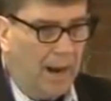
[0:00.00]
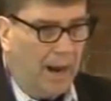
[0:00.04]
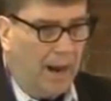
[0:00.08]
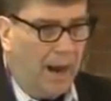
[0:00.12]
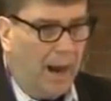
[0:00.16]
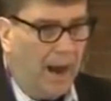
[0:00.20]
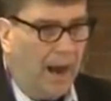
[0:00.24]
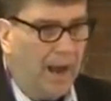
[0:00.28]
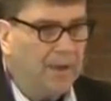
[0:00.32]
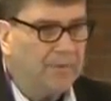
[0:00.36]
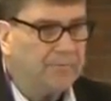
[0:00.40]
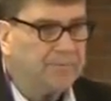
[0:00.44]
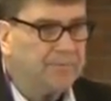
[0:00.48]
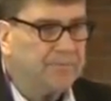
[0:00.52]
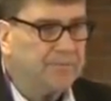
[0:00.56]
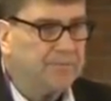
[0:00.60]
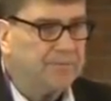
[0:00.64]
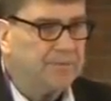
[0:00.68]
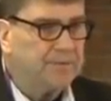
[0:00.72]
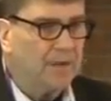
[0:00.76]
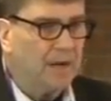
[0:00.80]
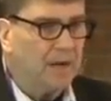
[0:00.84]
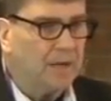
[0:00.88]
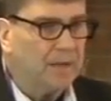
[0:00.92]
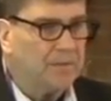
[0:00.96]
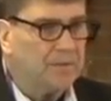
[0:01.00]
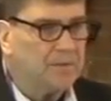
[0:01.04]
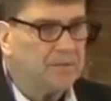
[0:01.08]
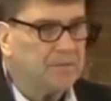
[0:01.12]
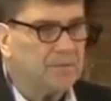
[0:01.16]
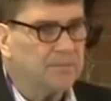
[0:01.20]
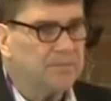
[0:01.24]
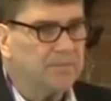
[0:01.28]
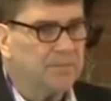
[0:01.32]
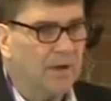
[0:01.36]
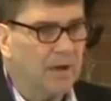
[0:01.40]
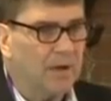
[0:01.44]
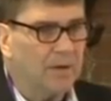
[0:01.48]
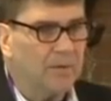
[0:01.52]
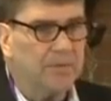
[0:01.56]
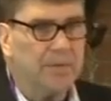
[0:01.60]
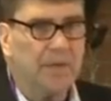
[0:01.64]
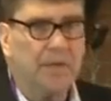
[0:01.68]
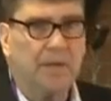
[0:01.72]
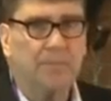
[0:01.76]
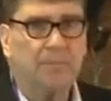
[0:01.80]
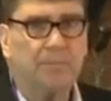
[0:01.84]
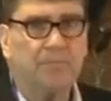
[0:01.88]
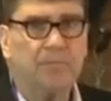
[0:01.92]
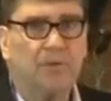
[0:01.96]
I've done, there's a fellow
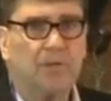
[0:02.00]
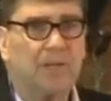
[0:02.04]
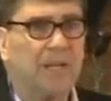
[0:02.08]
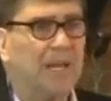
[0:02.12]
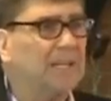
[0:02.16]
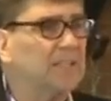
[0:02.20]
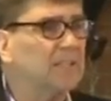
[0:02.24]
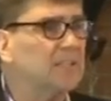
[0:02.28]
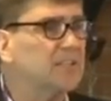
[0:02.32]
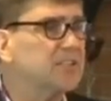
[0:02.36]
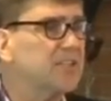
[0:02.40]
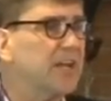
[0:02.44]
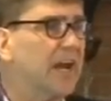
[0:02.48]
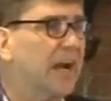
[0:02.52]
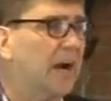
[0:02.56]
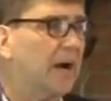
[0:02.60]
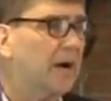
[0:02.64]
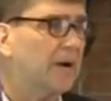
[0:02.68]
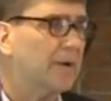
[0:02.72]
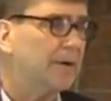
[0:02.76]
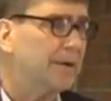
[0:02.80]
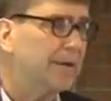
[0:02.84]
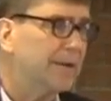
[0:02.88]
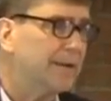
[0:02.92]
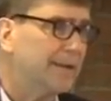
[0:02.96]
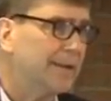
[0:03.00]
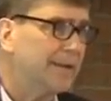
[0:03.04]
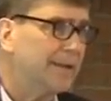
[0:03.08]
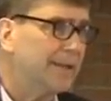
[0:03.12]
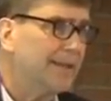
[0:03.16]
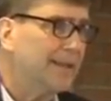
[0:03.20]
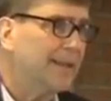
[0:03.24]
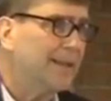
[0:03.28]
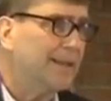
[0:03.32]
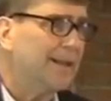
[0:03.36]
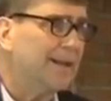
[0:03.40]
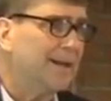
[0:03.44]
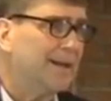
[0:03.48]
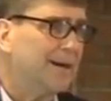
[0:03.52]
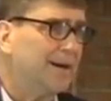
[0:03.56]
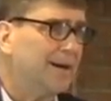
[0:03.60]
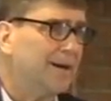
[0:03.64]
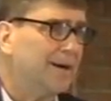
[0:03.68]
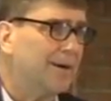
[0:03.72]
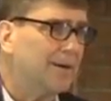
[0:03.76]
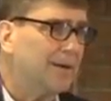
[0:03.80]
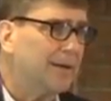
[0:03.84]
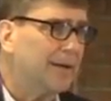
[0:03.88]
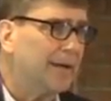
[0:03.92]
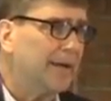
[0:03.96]
named Relentless Aaron,
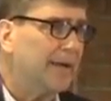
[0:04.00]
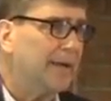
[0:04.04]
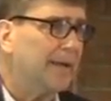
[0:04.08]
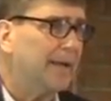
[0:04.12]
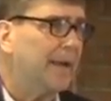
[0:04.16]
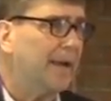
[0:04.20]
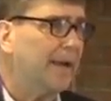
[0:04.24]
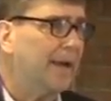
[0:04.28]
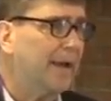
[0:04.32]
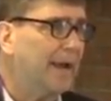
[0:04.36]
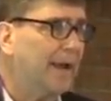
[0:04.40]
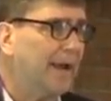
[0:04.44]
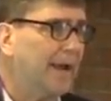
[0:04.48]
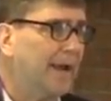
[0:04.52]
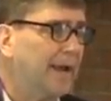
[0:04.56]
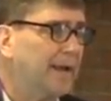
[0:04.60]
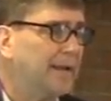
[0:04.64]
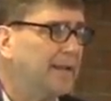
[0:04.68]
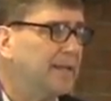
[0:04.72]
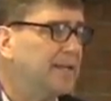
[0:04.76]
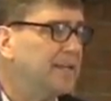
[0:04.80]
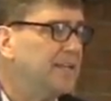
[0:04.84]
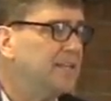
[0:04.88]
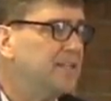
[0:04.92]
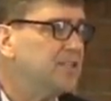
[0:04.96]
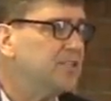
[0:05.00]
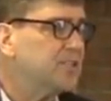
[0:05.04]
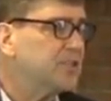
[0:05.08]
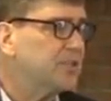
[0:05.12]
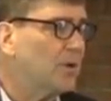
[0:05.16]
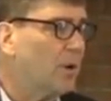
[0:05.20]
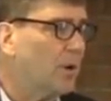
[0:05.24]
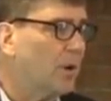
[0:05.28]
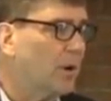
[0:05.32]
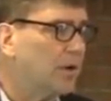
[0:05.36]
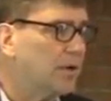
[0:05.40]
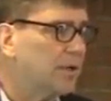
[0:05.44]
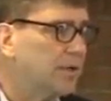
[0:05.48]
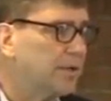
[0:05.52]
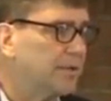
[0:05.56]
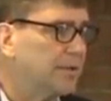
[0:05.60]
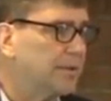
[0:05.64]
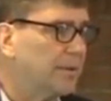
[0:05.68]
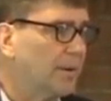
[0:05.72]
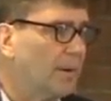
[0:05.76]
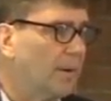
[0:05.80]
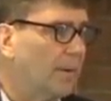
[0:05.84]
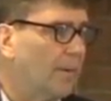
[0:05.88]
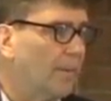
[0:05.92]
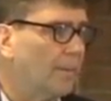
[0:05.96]
okay, and he
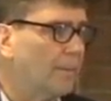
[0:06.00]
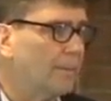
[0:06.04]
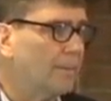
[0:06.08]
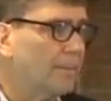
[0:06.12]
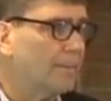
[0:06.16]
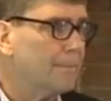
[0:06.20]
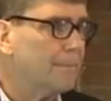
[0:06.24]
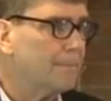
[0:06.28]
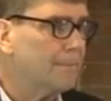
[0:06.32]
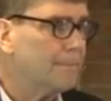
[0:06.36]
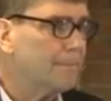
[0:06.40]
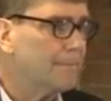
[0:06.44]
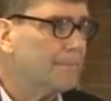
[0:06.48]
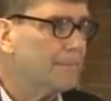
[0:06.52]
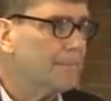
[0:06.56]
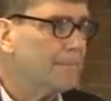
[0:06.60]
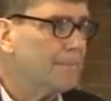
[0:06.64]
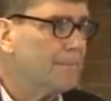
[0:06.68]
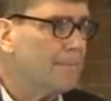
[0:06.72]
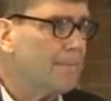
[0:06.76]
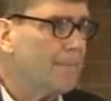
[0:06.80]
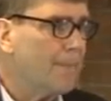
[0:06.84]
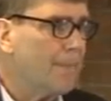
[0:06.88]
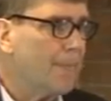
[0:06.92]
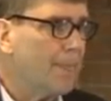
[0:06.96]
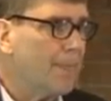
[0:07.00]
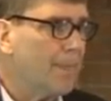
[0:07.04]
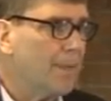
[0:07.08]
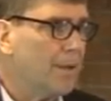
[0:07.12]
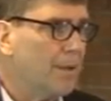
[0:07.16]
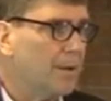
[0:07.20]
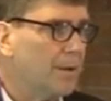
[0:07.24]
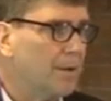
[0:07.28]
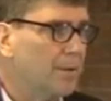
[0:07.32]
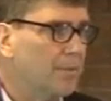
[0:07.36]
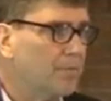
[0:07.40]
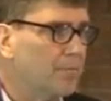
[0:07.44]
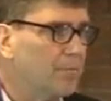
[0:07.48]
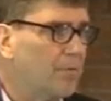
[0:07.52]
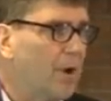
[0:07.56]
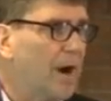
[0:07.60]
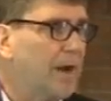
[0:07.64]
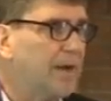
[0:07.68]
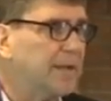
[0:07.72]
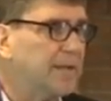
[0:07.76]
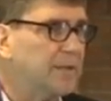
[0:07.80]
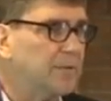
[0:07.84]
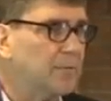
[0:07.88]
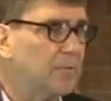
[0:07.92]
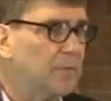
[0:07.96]
started uh,
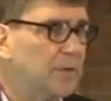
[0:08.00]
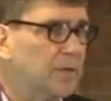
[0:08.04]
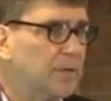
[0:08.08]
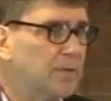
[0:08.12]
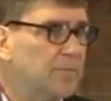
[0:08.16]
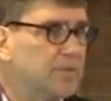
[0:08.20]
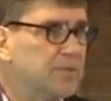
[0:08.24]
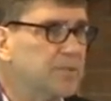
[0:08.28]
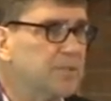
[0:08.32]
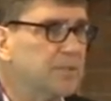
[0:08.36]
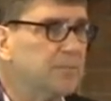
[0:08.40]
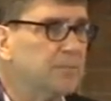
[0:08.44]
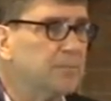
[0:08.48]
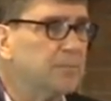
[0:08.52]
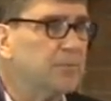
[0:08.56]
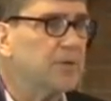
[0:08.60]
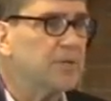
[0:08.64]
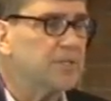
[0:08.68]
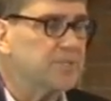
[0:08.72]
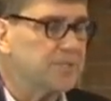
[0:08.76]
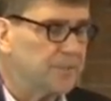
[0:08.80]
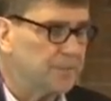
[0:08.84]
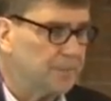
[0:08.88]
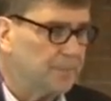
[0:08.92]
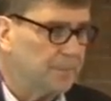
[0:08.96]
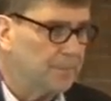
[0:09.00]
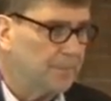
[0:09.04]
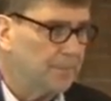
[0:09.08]
writing when he was in prison,